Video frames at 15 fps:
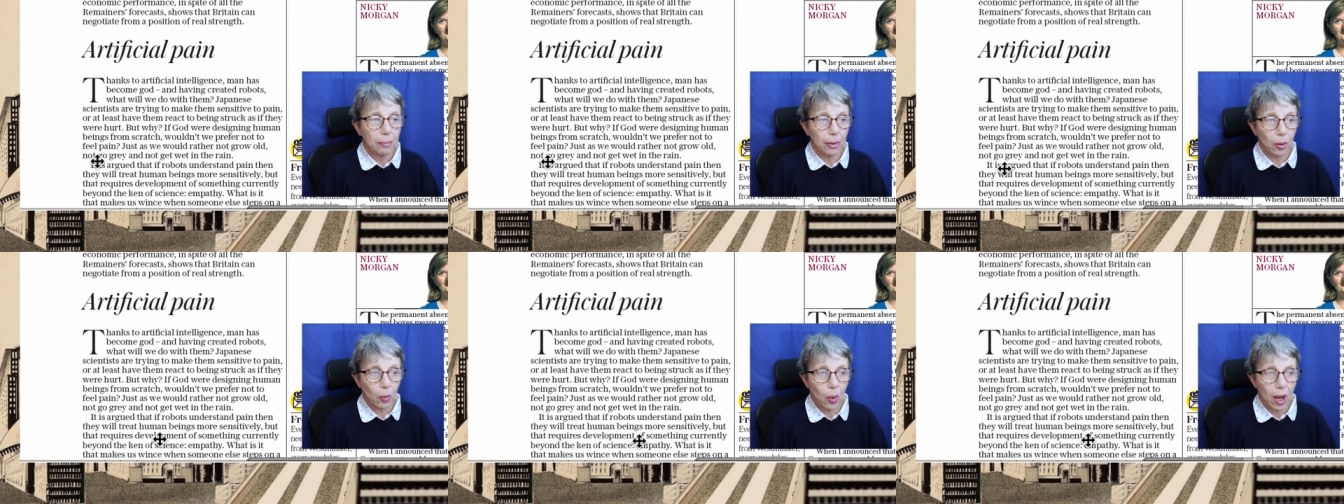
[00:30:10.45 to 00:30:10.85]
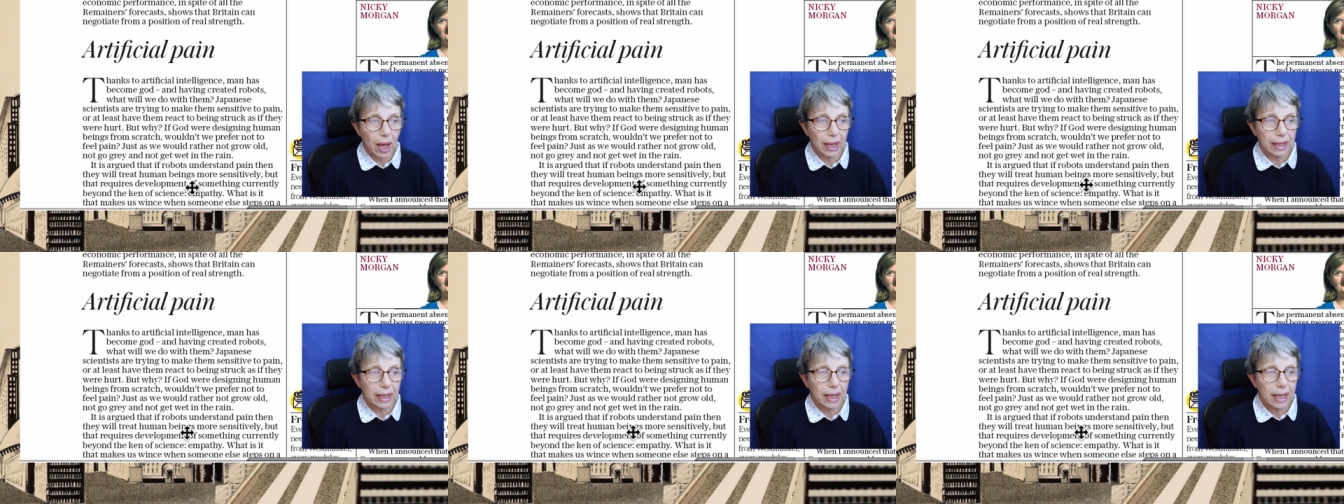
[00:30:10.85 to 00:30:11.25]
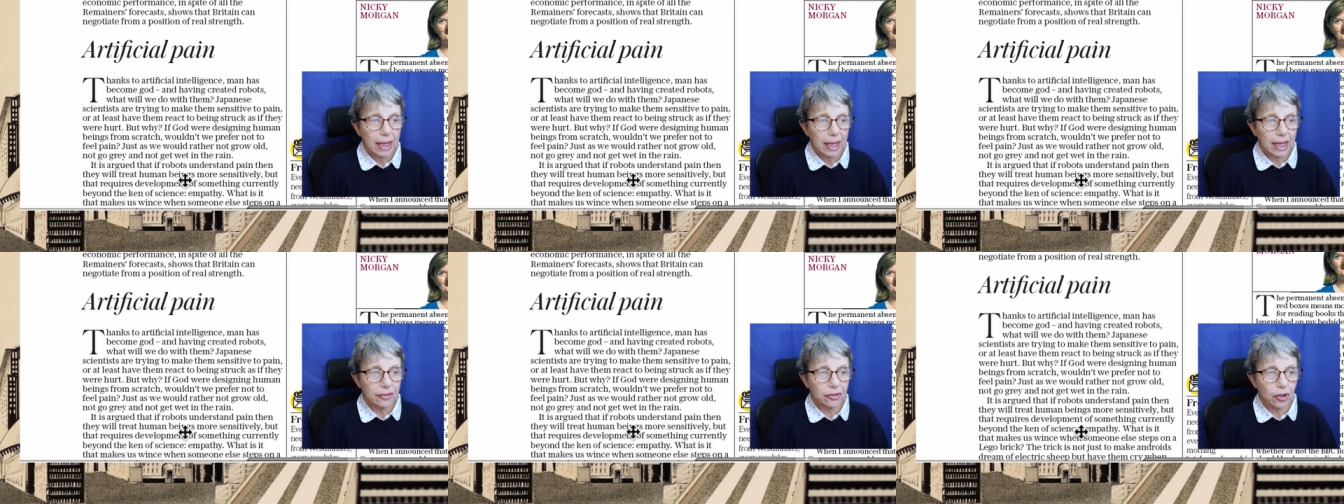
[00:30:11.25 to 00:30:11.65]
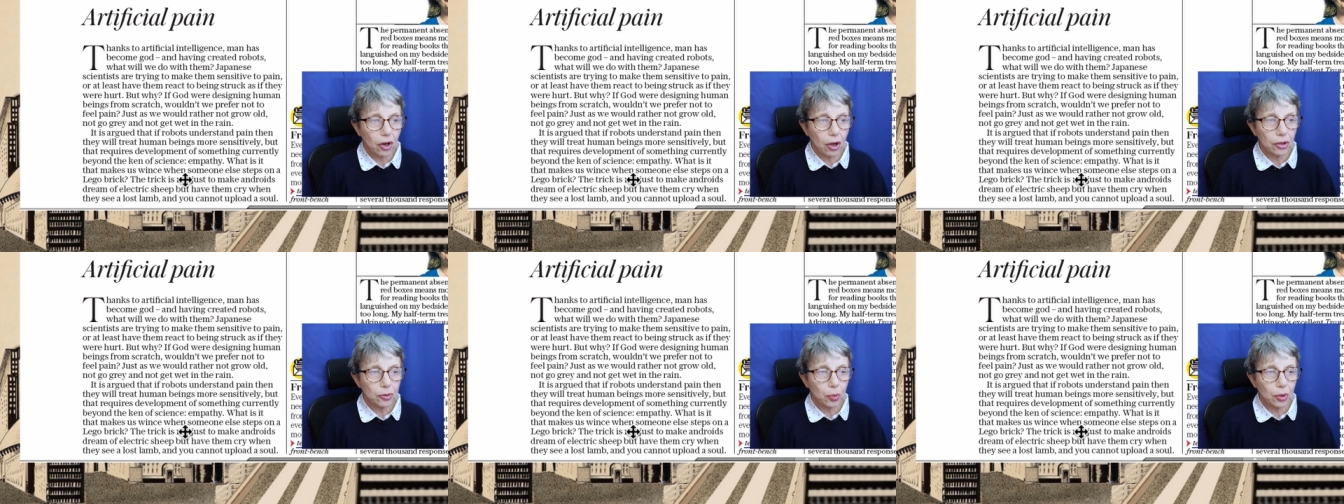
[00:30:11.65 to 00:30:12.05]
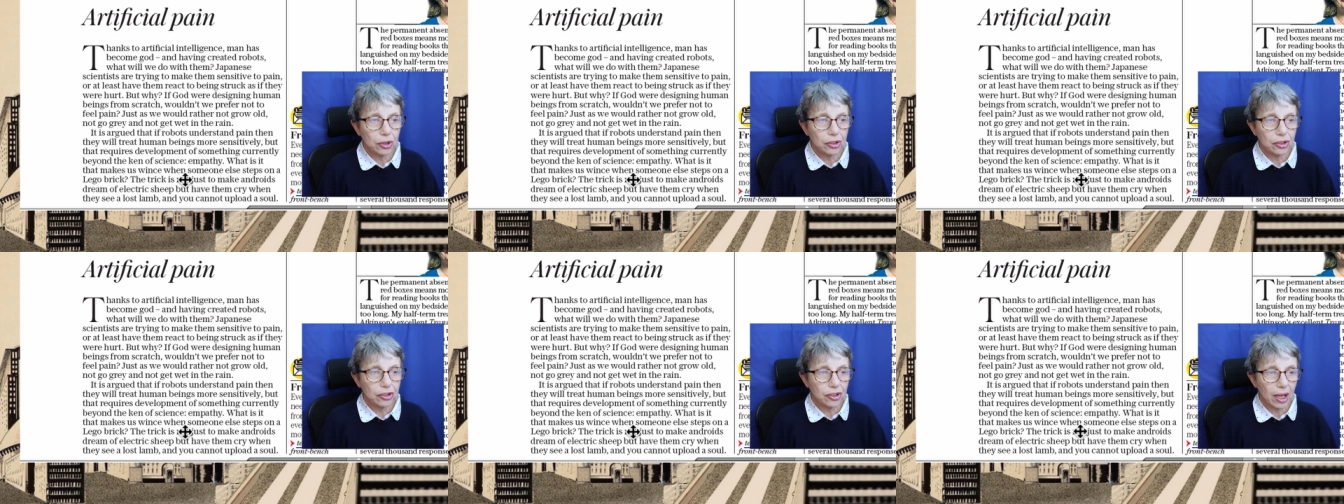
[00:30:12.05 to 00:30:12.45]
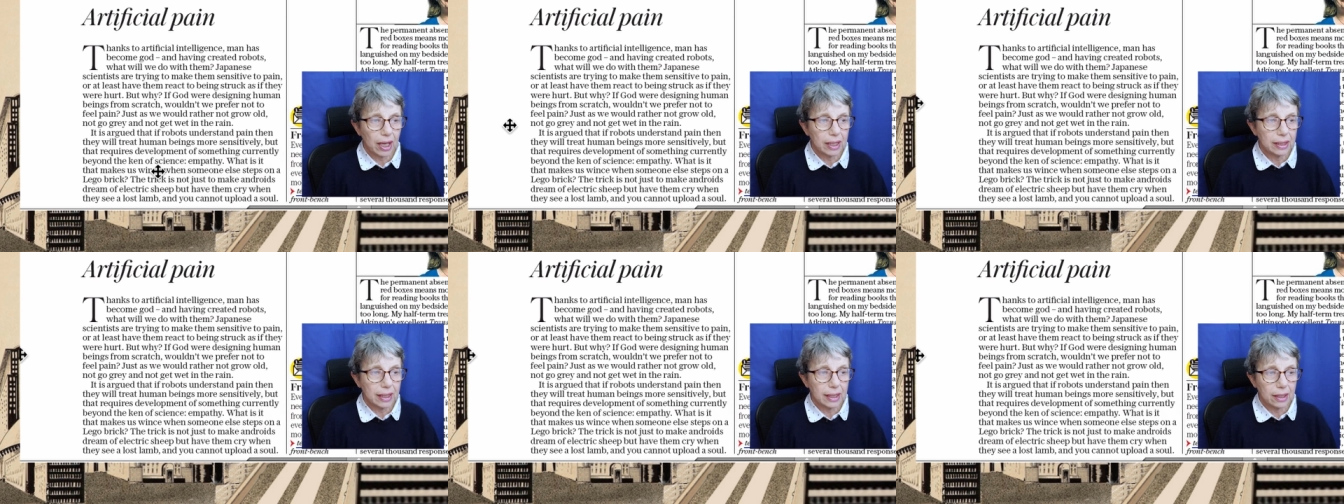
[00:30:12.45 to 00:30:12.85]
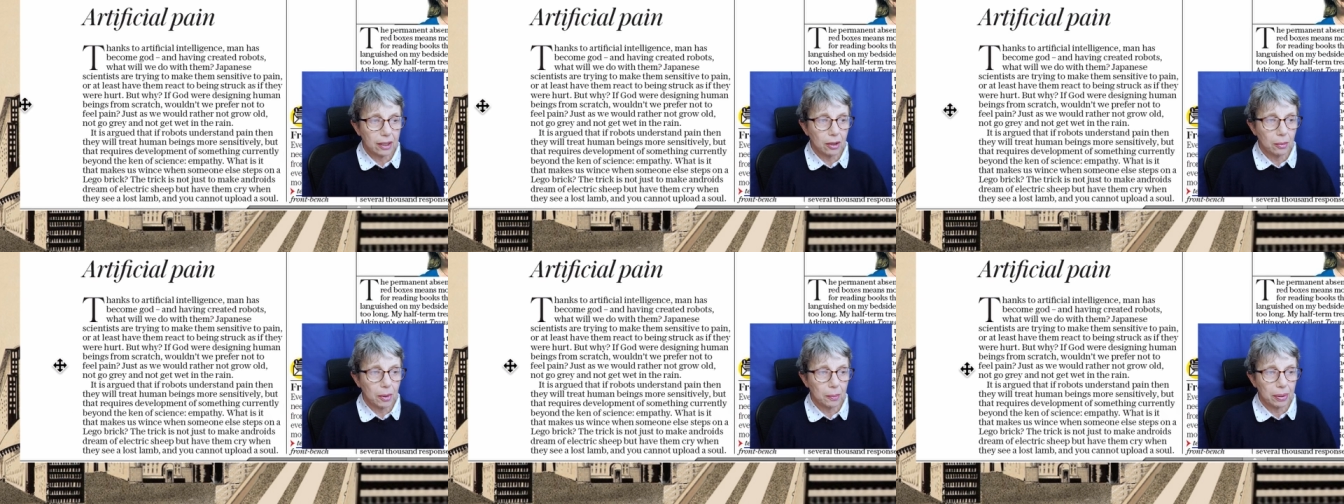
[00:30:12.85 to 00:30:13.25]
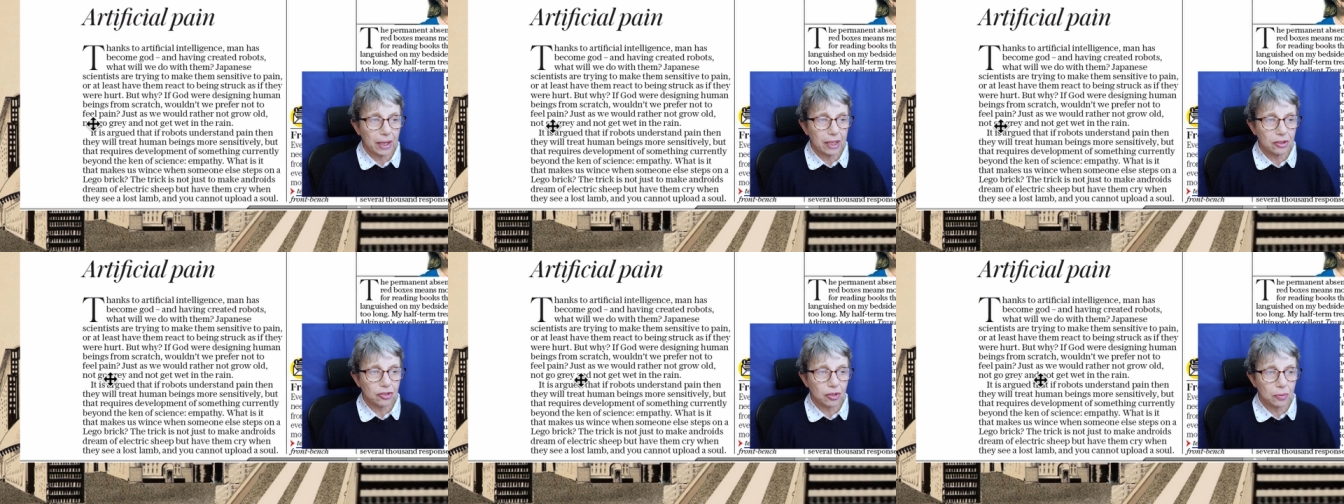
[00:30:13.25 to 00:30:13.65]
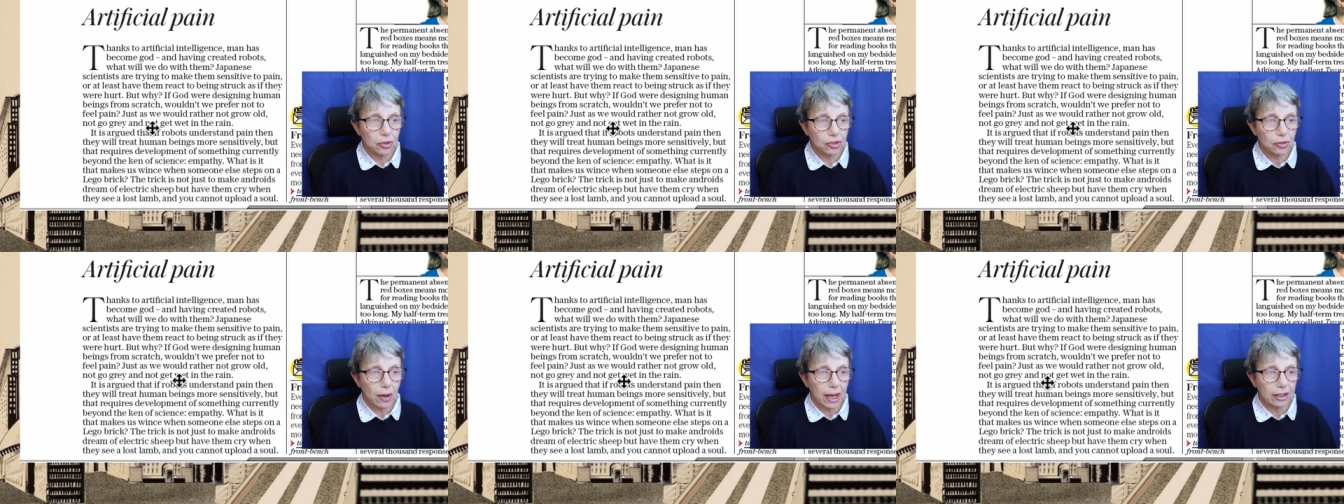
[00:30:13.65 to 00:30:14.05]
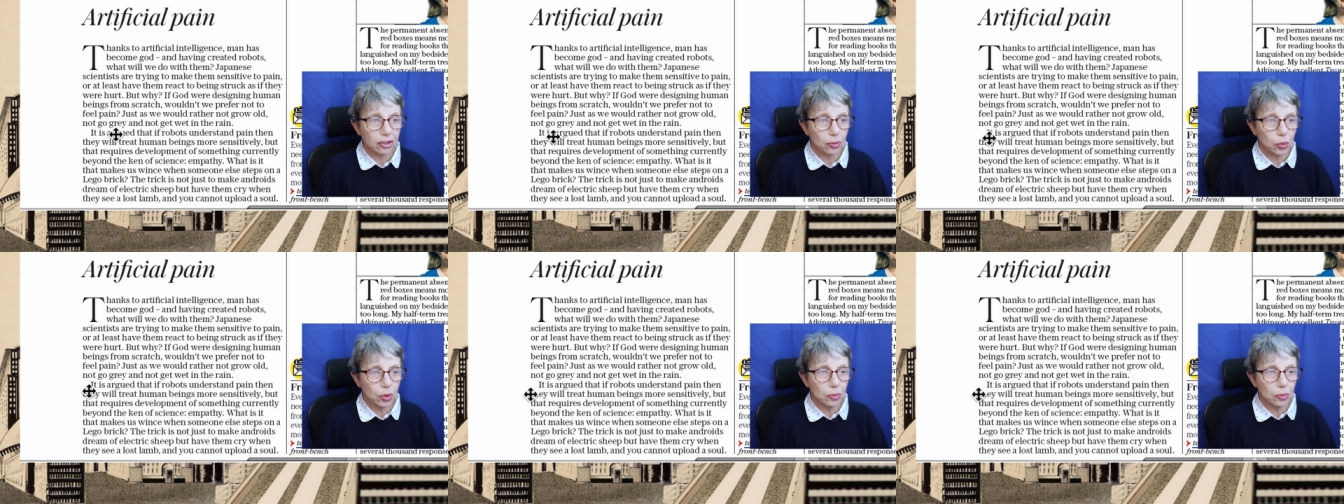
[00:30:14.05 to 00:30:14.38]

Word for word: But why? If God were designing human beings from scratch,